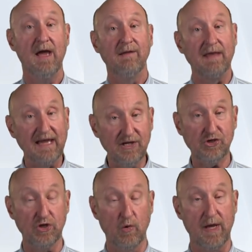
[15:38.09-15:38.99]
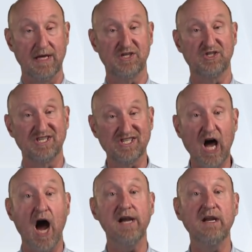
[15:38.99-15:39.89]
The issue is
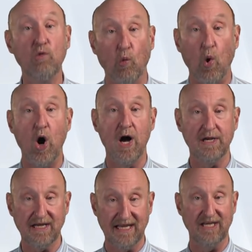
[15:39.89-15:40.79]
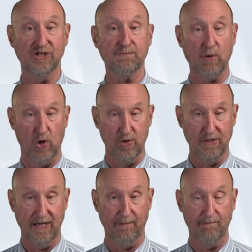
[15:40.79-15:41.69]
deciding what is
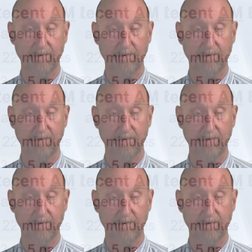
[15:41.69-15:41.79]
pertinent.